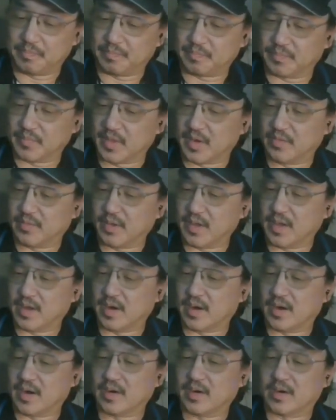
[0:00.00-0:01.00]
there we
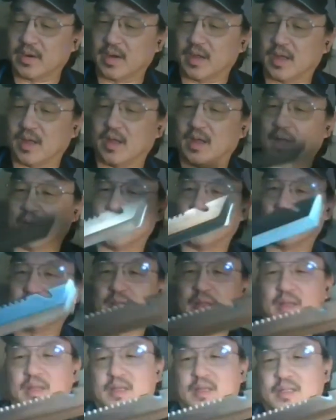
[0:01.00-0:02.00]
are.
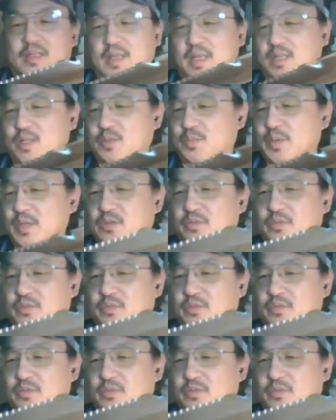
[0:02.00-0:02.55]
It gets mixed